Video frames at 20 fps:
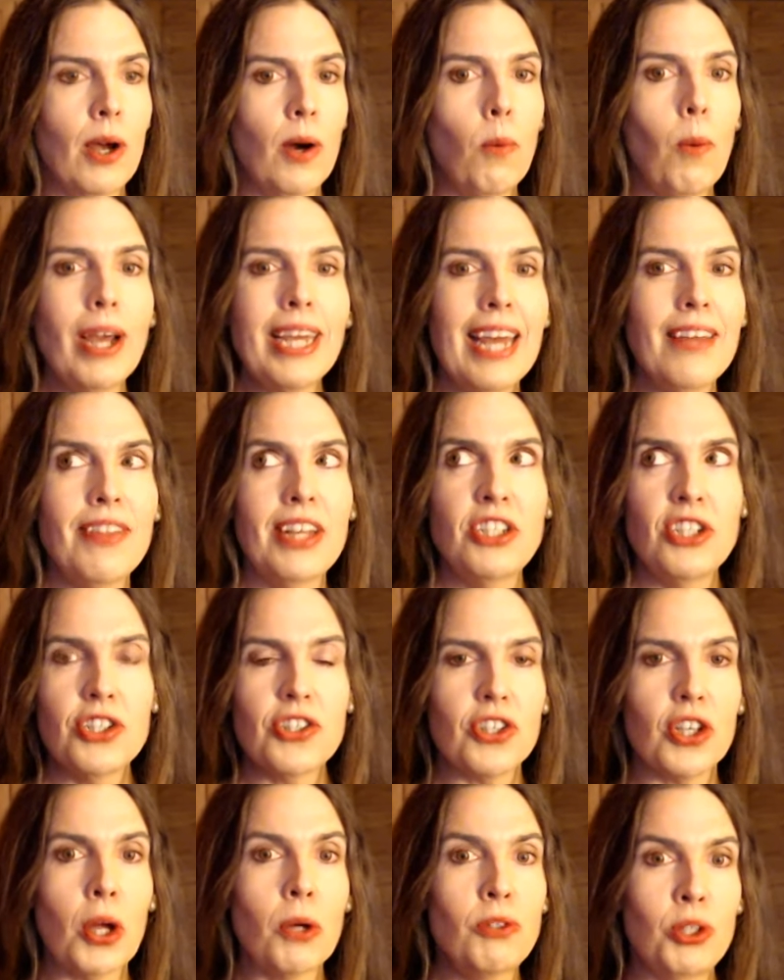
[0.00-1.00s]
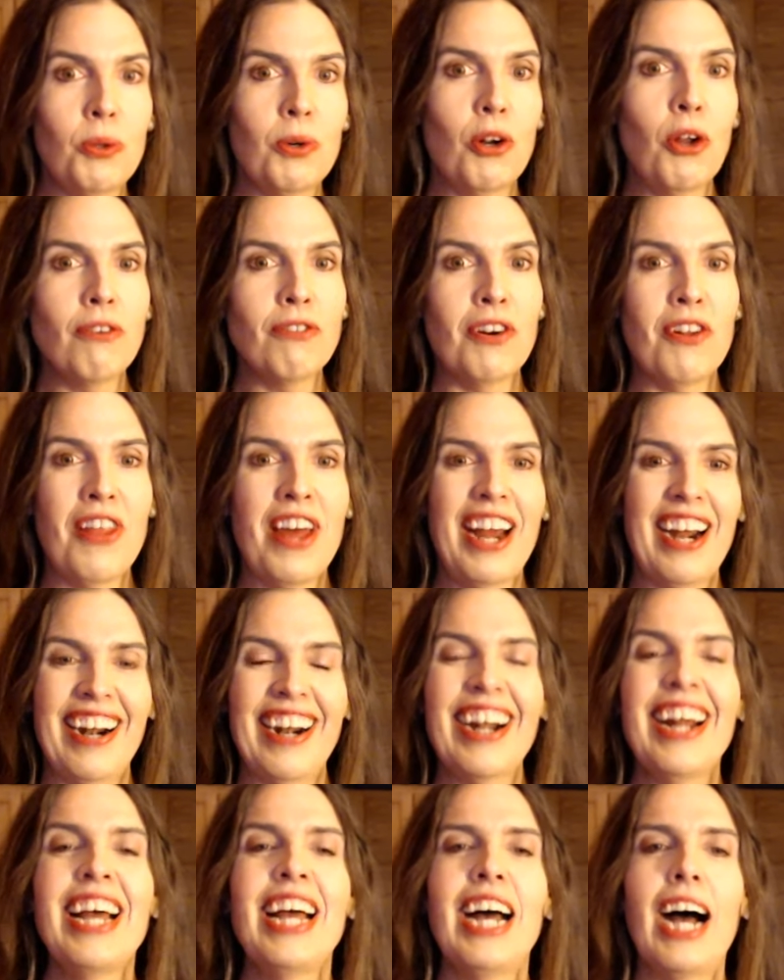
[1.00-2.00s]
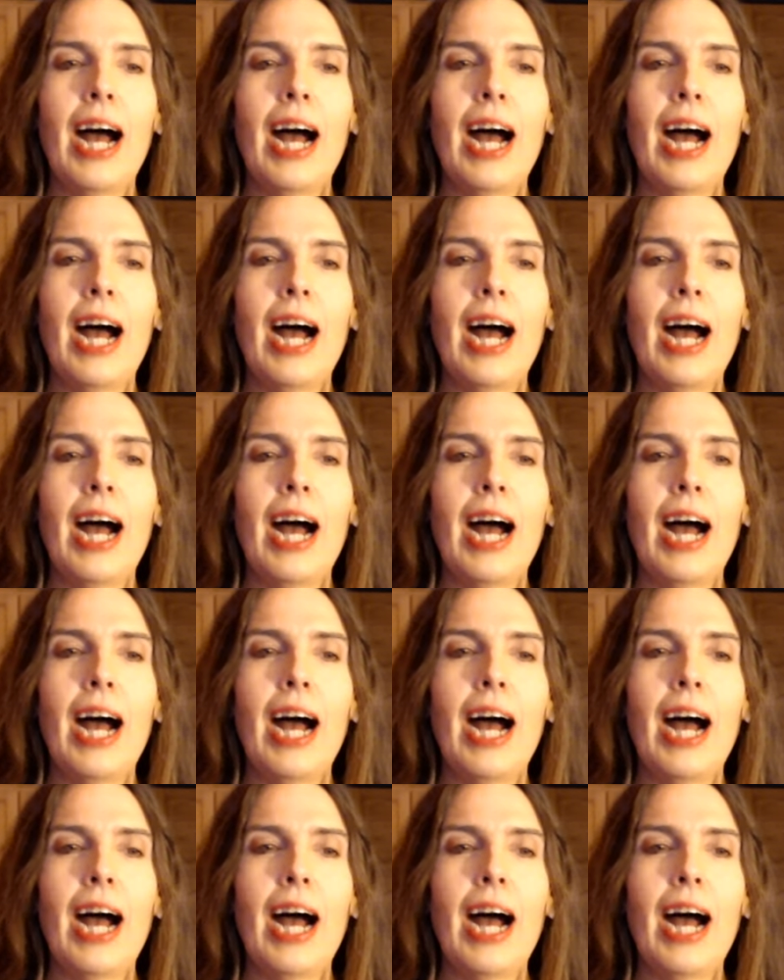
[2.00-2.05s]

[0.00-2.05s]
Why can't they just go do it over there?